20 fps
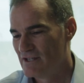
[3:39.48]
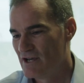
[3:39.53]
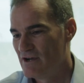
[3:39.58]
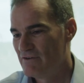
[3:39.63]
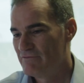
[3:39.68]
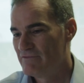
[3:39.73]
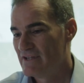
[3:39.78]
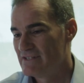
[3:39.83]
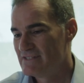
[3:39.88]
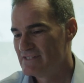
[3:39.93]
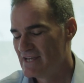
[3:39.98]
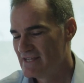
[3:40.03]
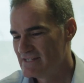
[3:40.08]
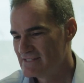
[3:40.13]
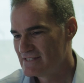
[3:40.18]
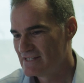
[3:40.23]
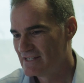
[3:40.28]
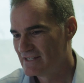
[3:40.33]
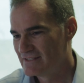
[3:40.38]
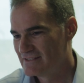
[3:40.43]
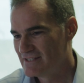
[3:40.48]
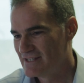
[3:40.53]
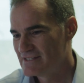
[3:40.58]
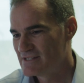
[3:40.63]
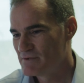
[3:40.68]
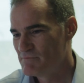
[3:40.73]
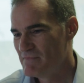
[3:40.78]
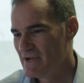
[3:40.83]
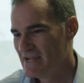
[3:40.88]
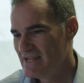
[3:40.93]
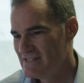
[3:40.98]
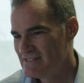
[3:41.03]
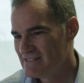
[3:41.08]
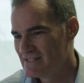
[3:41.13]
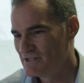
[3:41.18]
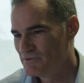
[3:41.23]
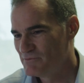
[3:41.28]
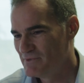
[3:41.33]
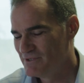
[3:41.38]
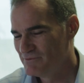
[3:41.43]
Oh, fantastic. That's
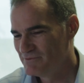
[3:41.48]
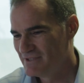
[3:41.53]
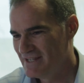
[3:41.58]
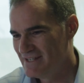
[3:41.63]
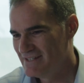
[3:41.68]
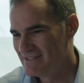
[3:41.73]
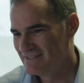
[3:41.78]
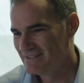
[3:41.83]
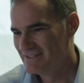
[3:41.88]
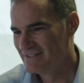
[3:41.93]
amazing. Well done.